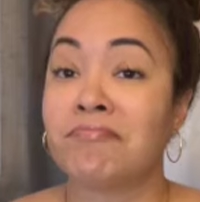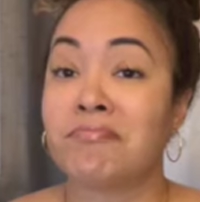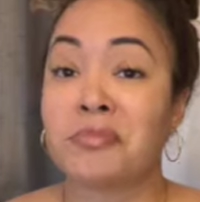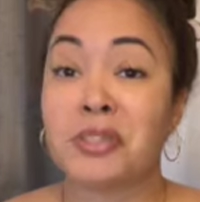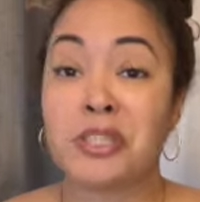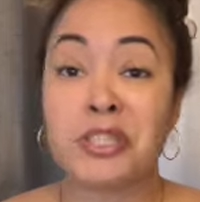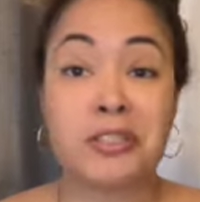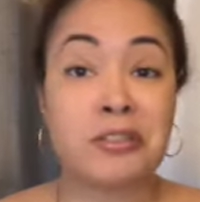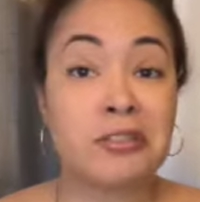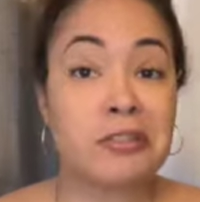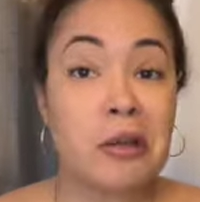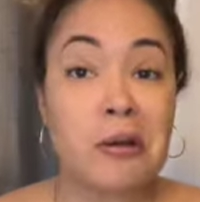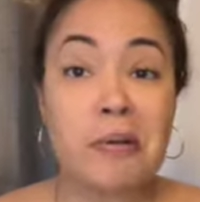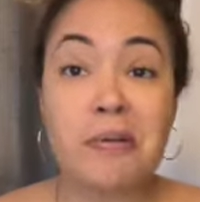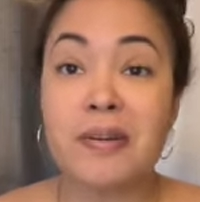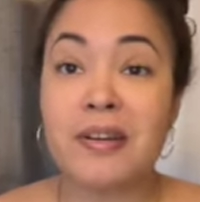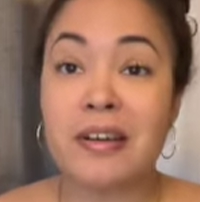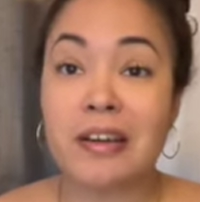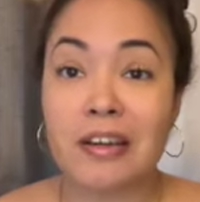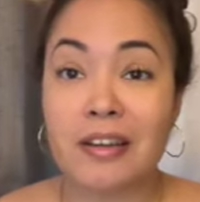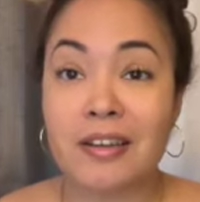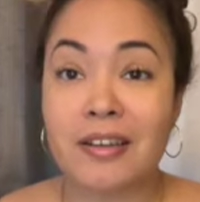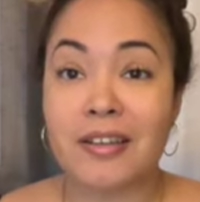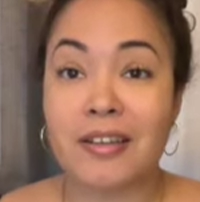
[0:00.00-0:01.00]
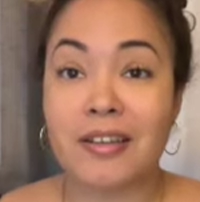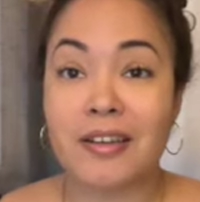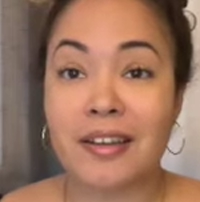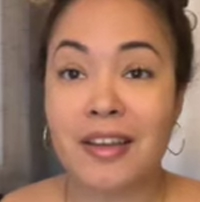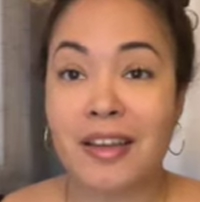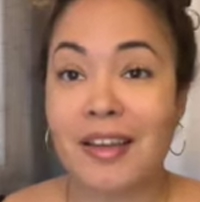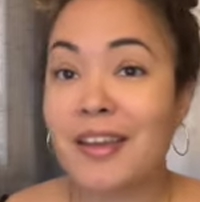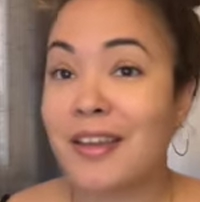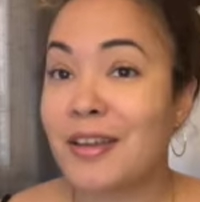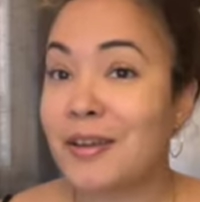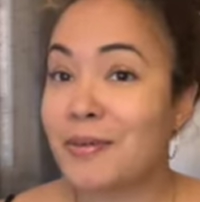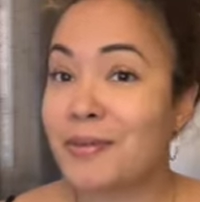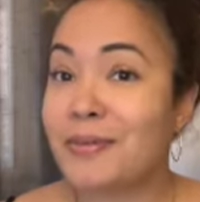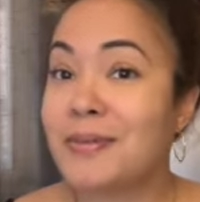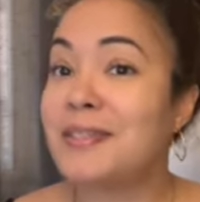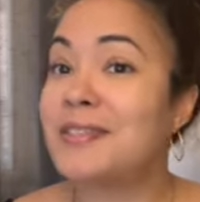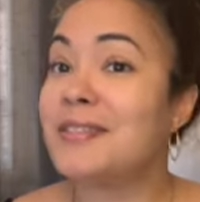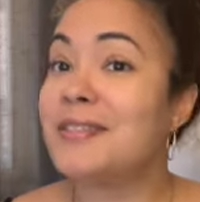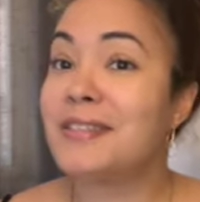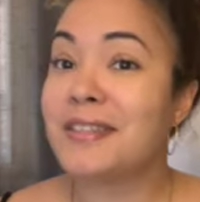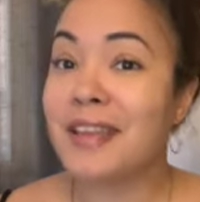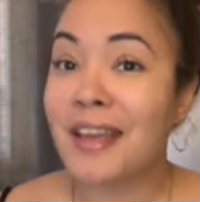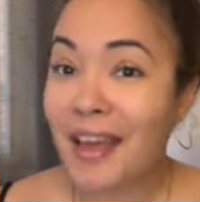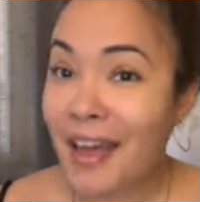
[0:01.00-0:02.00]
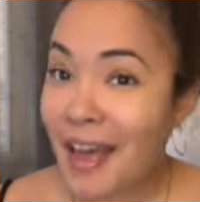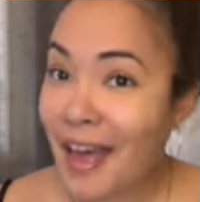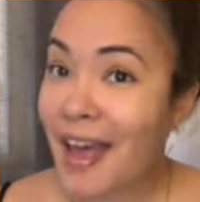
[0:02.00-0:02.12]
So good. It was